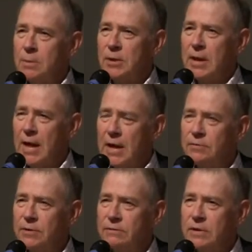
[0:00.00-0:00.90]
but
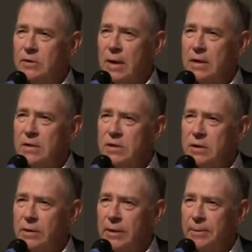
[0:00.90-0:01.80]
half of the drainage
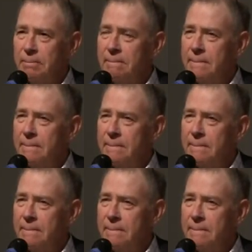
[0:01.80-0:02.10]
area.